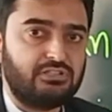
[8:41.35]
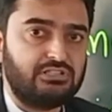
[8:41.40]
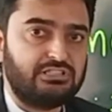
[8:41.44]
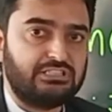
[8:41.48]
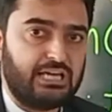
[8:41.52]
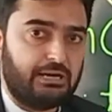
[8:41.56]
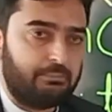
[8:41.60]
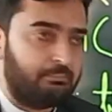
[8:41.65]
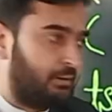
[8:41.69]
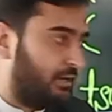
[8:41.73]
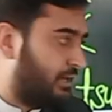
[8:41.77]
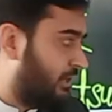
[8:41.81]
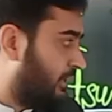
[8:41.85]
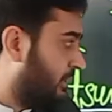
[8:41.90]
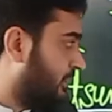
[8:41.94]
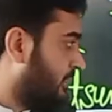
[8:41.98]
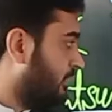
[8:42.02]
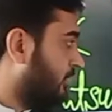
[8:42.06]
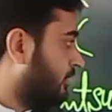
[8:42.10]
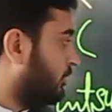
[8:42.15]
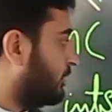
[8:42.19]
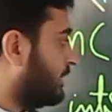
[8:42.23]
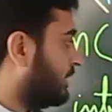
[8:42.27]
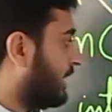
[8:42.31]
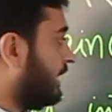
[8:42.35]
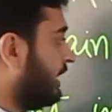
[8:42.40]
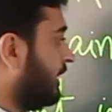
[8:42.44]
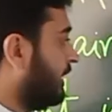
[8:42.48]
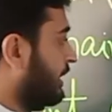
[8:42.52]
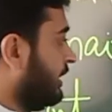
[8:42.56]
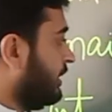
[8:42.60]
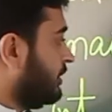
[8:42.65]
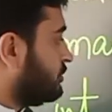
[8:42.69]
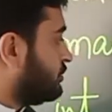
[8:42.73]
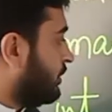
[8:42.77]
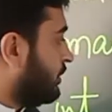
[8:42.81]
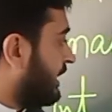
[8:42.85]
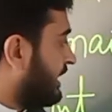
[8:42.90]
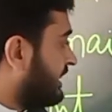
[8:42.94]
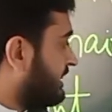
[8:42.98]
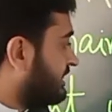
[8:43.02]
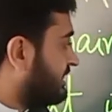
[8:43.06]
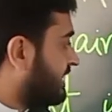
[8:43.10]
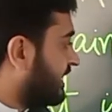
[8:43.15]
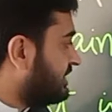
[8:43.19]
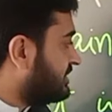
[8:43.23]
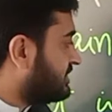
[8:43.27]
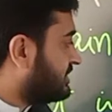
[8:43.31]
double. Okay, so
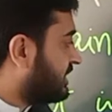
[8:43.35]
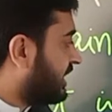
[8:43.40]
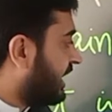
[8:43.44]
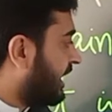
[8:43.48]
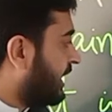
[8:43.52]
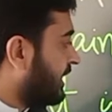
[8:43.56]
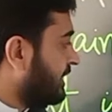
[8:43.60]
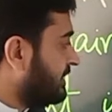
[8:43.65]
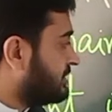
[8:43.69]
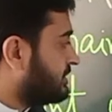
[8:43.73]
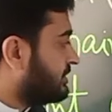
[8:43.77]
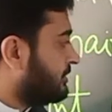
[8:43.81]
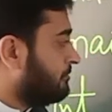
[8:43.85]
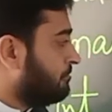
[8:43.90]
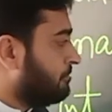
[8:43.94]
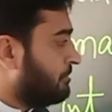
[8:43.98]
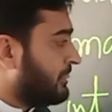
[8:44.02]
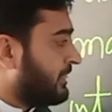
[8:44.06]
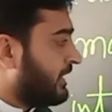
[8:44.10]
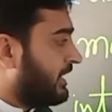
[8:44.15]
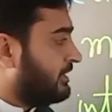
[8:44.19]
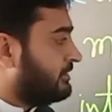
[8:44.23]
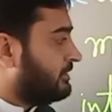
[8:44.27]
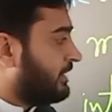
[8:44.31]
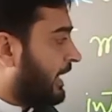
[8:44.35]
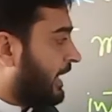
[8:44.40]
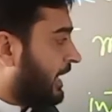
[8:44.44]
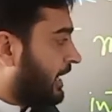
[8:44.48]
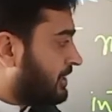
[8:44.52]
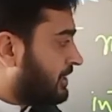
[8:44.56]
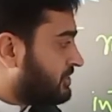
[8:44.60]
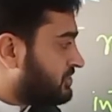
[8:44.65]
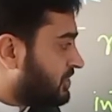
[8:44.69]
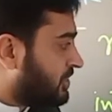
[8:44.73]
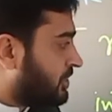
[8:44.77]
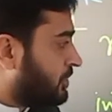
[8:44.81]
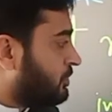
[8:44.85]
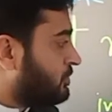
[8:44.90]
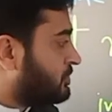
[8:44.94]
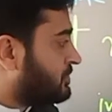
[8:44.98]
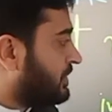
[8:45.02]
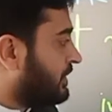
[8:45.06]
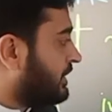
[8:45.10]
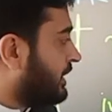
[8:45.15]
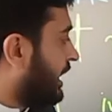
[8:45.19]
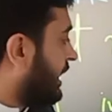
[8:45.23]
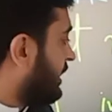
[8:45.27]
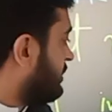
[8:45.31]
in this case the
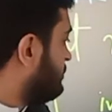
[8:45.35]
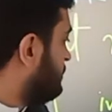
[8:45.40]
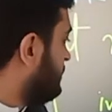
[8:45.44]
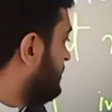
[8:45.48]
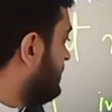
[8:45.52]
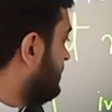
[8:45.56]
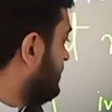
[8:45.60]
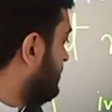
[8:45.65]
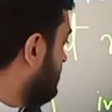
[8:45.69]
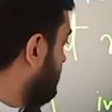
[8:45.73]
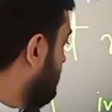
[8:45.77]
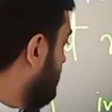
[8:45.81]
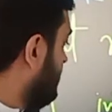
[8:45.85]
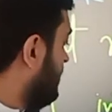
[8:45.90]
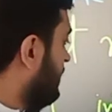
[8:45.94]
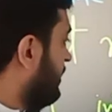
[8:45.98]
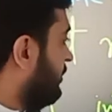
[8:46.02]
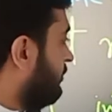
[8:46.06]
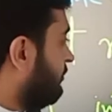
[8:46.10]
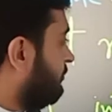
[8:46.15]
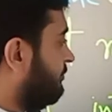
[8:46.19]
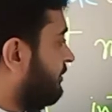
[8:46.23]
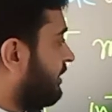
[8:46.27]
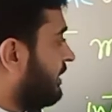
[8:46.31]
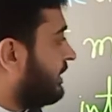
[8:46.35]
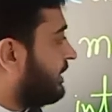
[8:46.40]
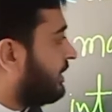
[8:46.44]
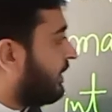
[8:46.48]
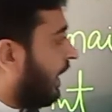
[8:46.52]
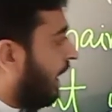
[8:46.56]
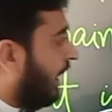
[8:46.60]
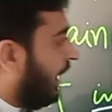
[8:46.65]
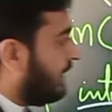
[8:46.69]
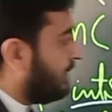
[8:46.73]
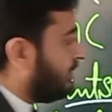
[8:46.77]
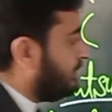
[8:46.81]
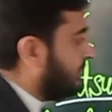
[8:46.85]
execution actually will call